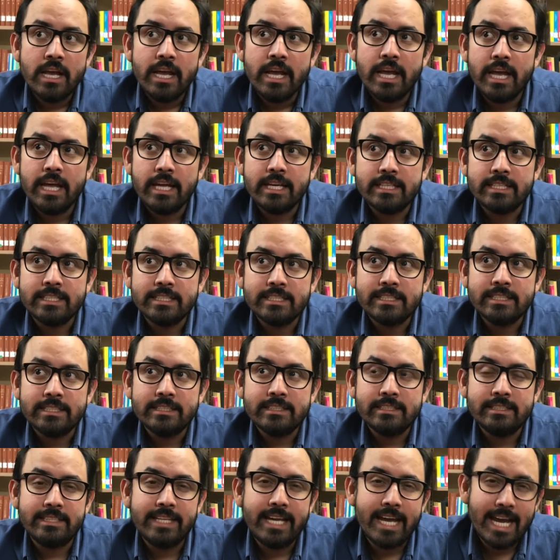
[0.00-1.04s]

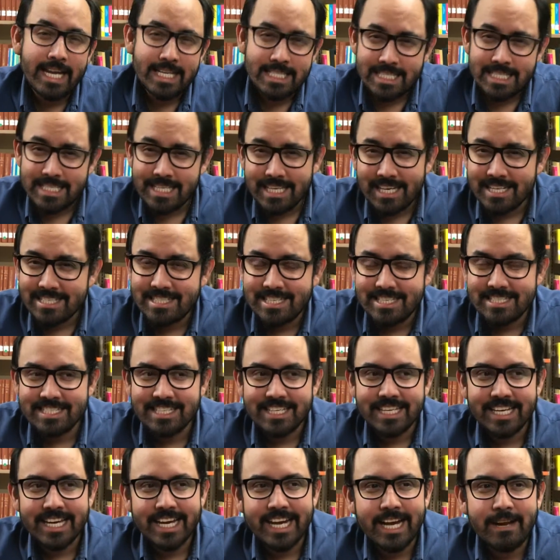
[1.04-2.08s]
and the ideas that
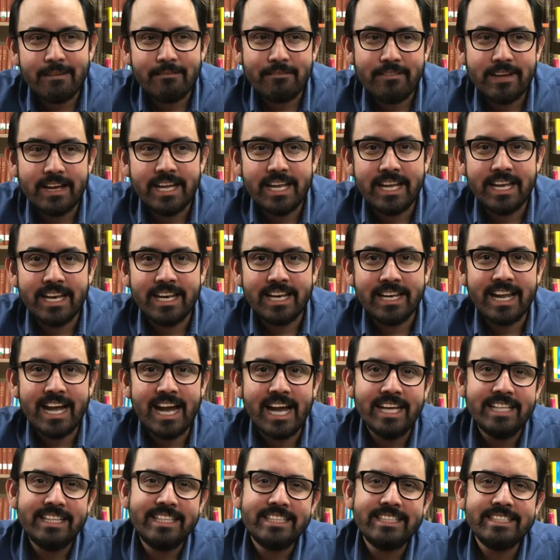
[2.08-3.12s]
they have, and
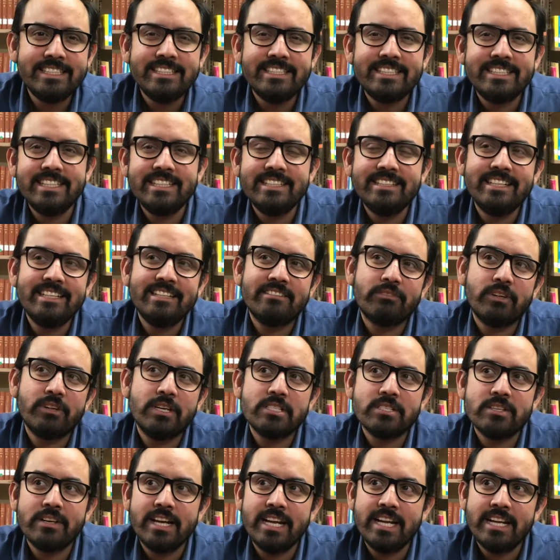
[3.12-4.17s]
I didn't think they
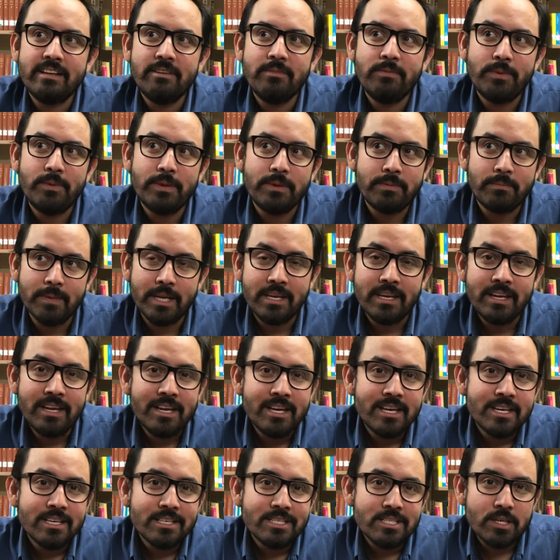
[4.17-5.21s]
resonated with me.
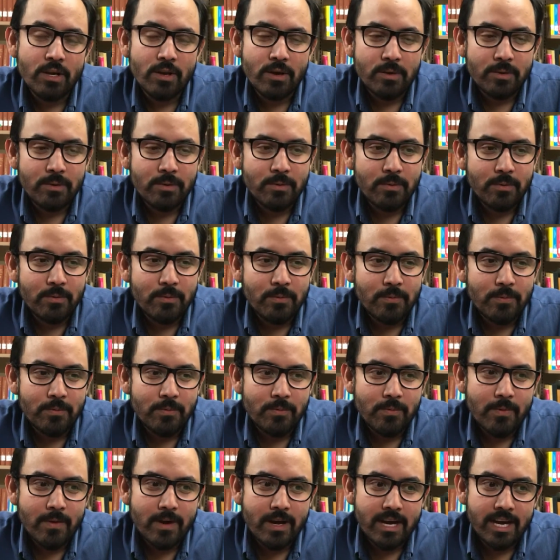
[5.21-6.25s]
So
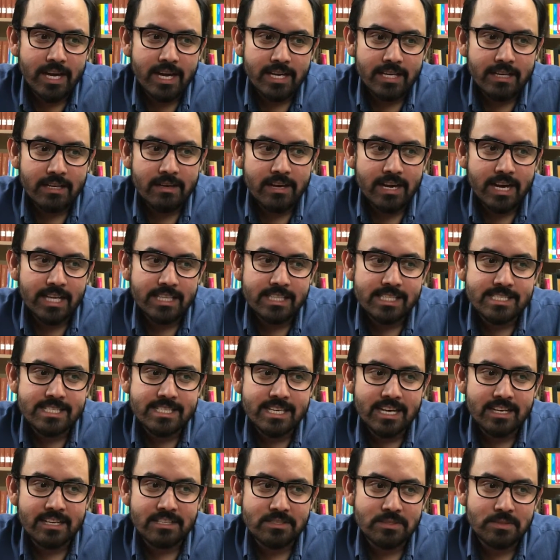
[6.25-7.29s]
I
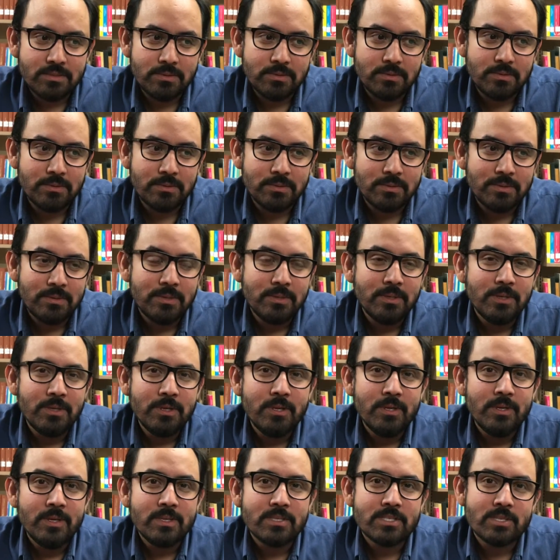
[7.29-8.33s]
decided to
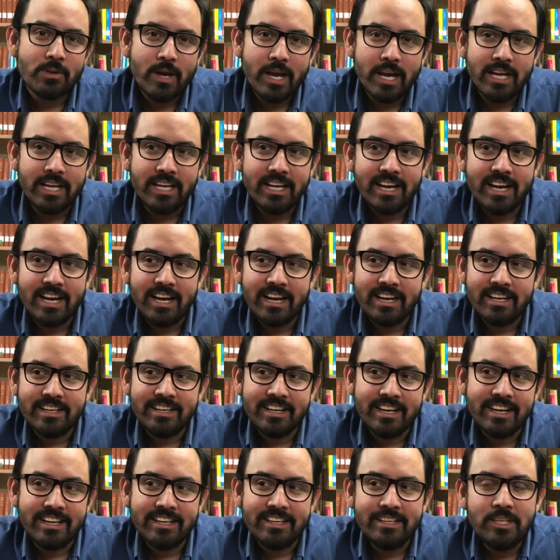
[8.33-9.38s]
try
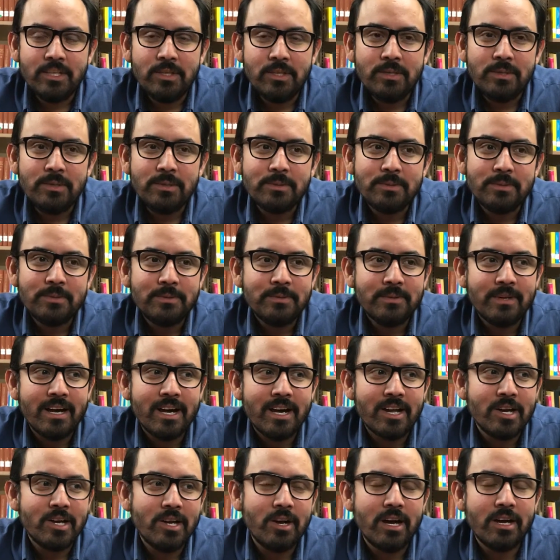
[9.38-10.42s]
a new,
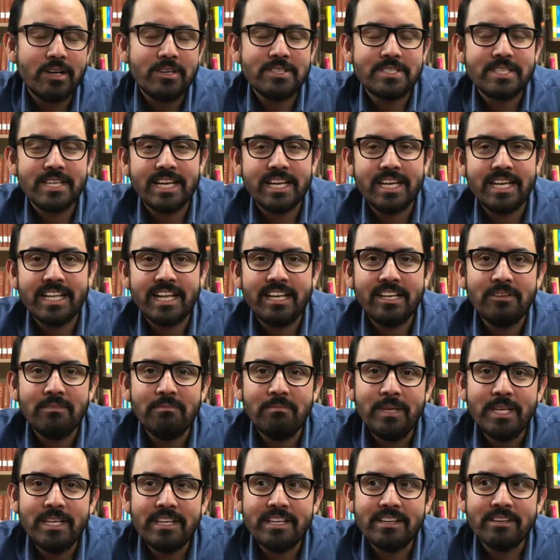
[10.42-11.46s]
I don't know how to say it, a new
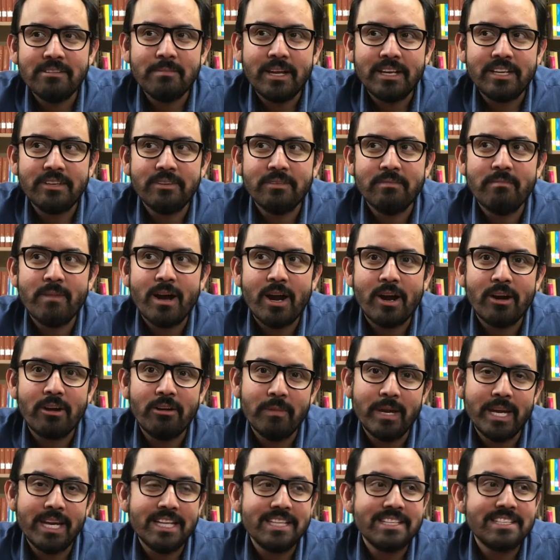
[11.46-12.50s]
medium, a new
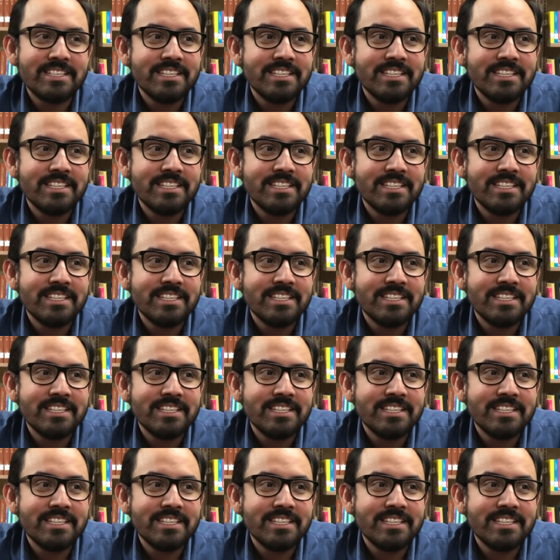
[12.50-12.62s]
environment.